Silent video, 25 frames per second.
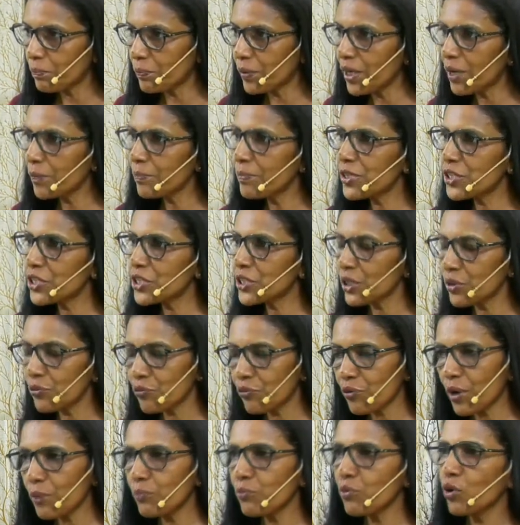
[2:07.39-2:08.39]
permission
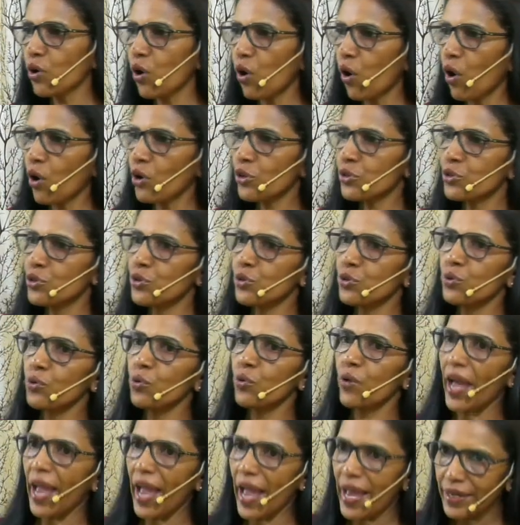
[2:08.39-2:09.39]
from God to do
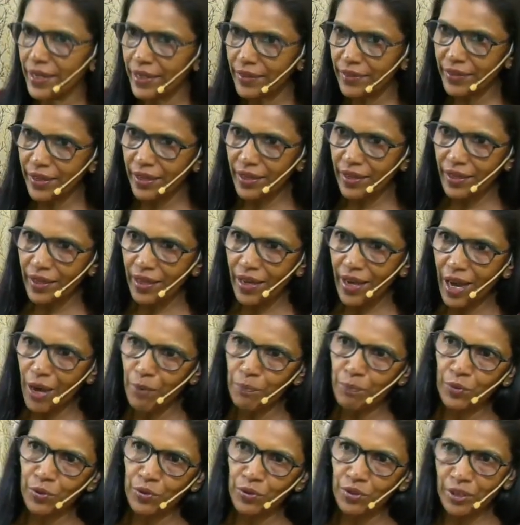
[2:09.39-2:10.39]
anything
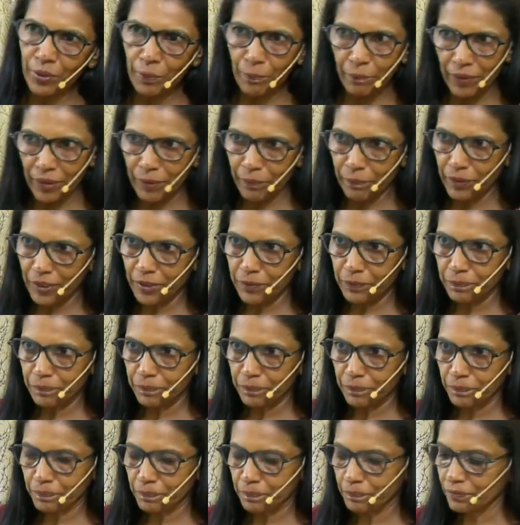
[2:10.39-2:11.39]
upon the people.
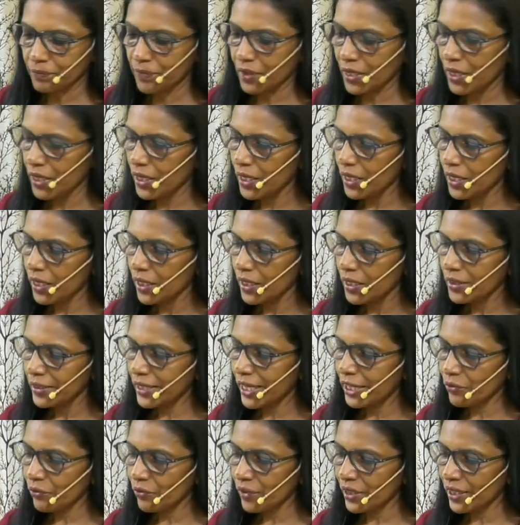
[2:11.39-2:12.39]

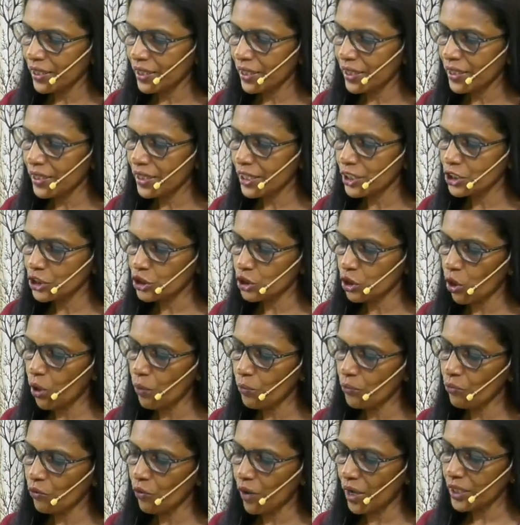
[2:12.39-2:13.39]
That we read in
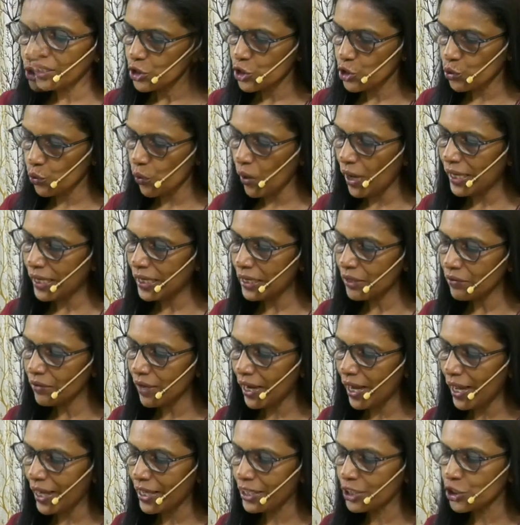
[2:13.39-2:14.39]
Job 1:12
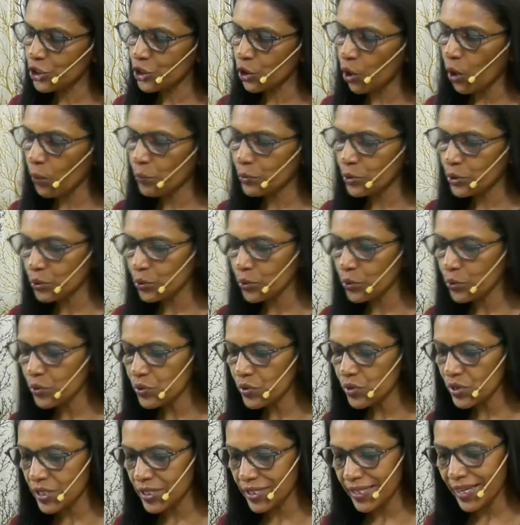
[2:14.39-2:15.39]
and Job
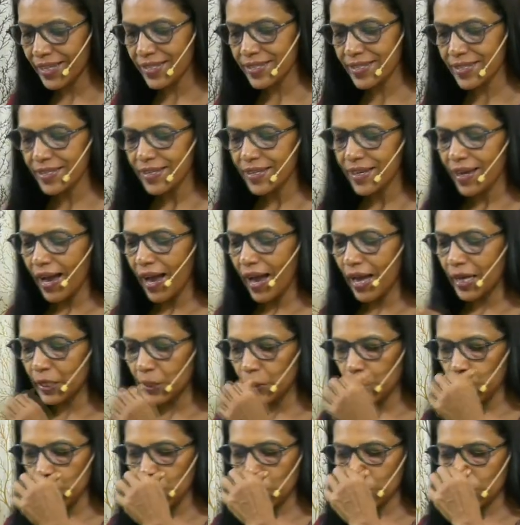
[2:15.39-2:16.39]
2:6
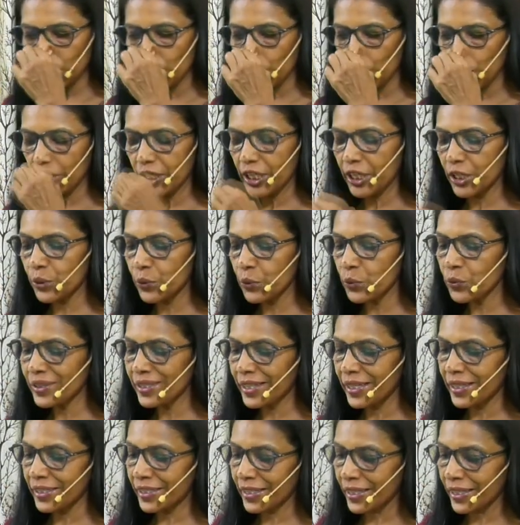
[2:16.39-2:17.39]
and Luke
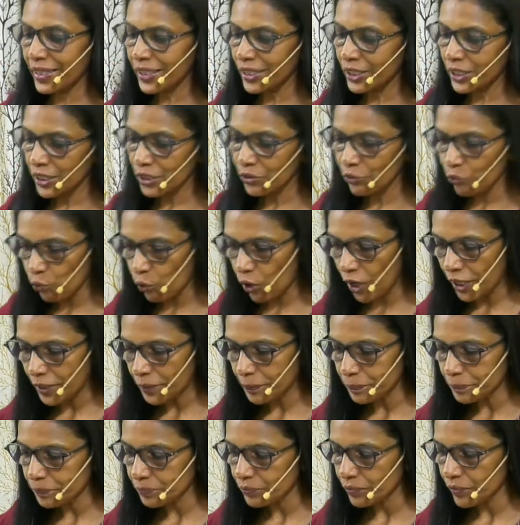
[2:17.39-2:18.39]
22:31.